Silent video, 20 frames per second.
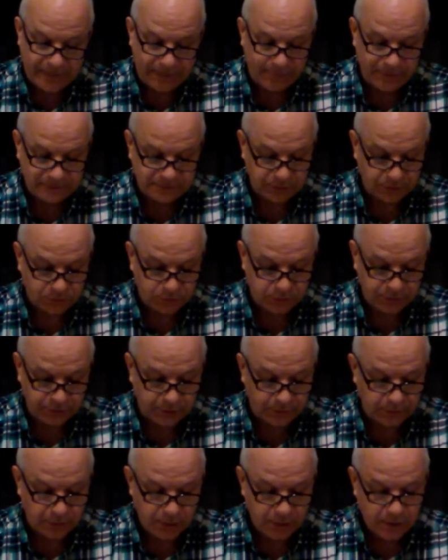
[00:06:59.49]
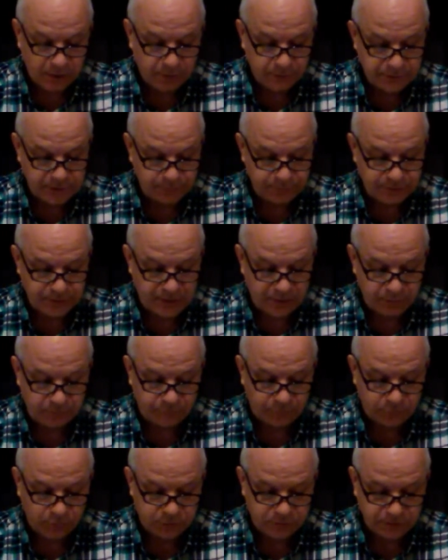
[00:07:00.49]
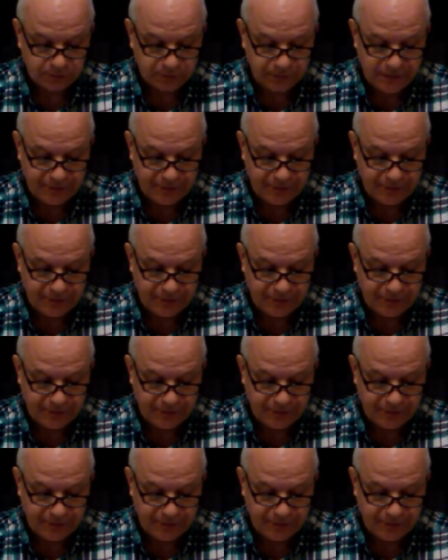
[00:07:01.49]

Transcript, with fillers: That makes it clear. Jump down to verse